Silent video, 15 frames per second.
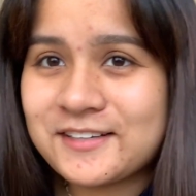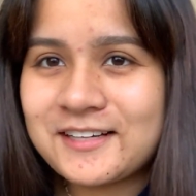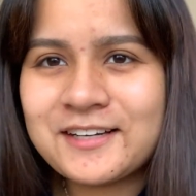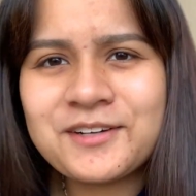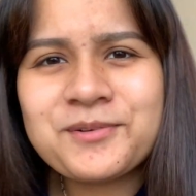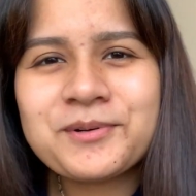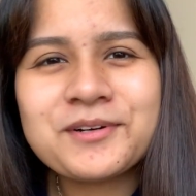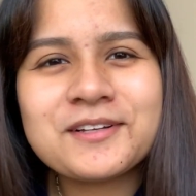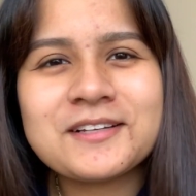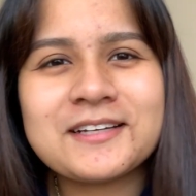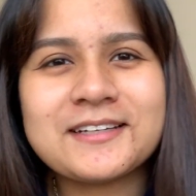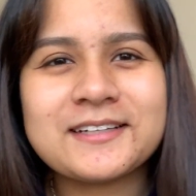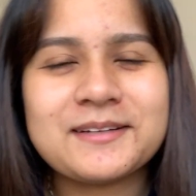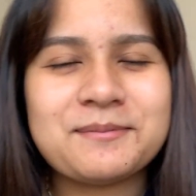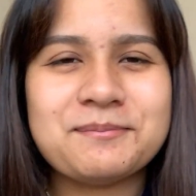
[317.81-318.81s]
I don't want to
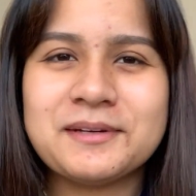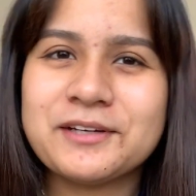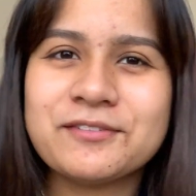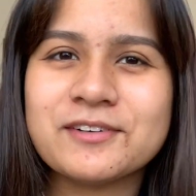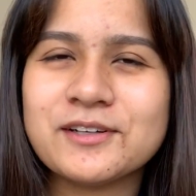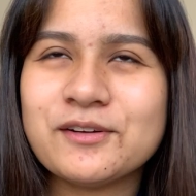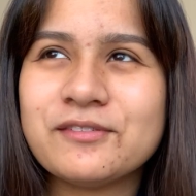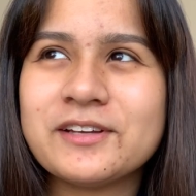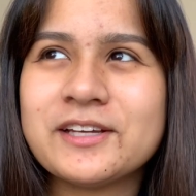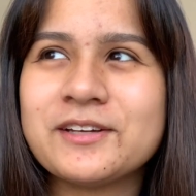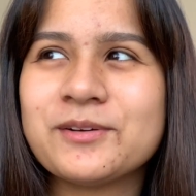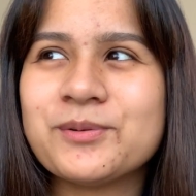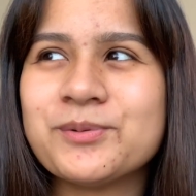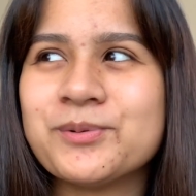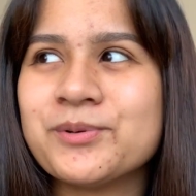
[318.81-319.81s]
like make fun of
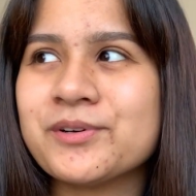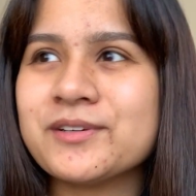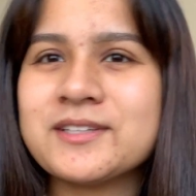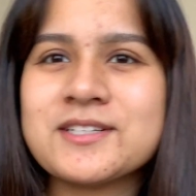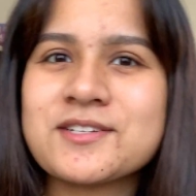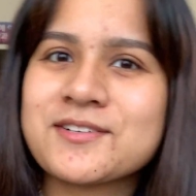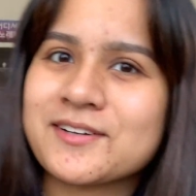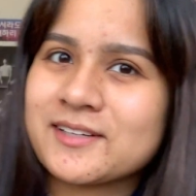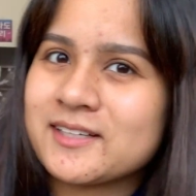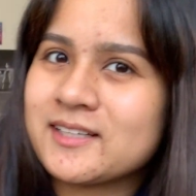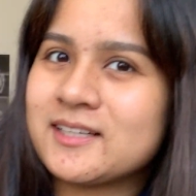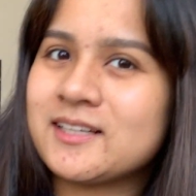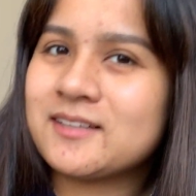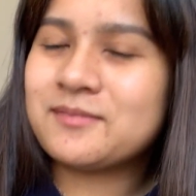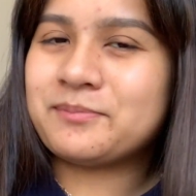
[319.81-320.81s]
it or discredit
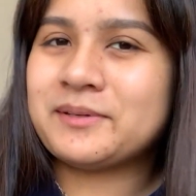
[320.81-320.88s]
it